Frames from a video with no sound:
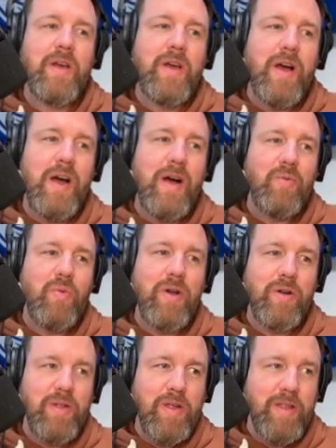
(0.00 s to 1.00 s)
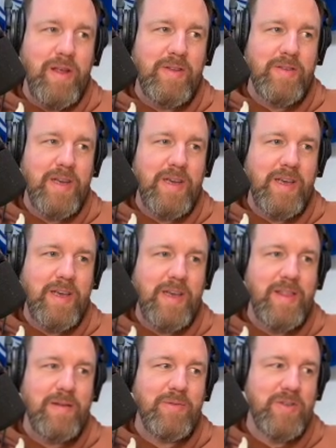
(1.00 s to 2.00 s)
What are the things that can get
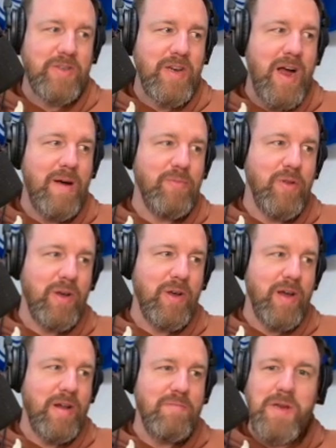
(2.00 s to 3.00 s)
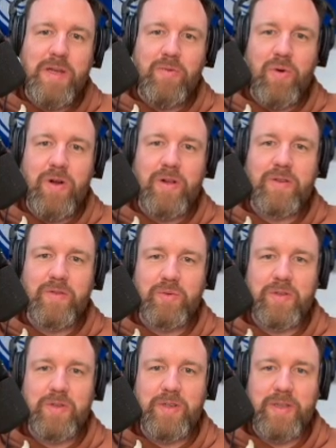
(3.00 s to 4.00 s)
them to stop the kind of mini runs we
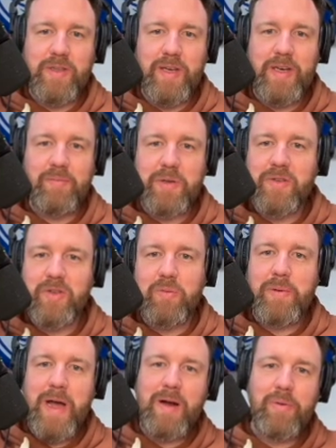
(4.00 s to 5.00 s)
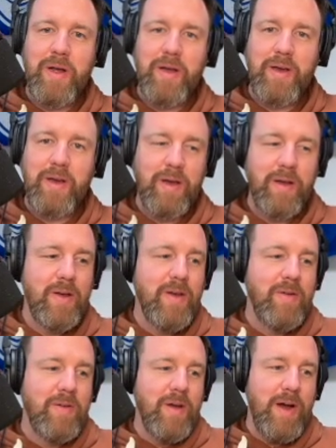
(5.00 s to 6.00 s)
see that can be so backbreaking
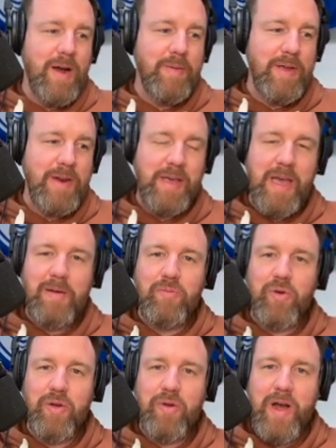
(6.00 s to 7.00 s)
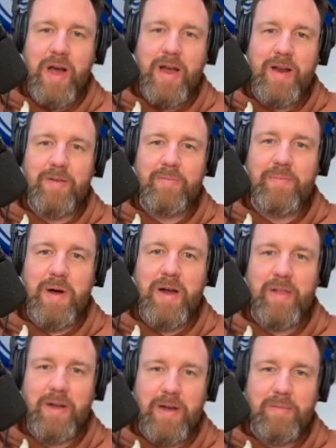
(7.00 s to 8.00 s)
in a game where you're not
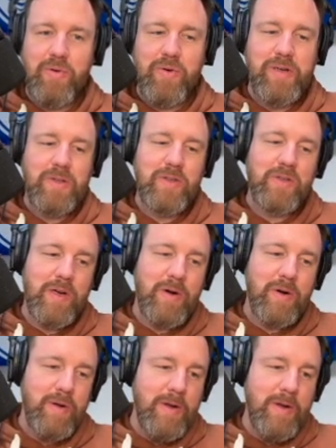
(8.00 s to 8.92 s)
piling up points? So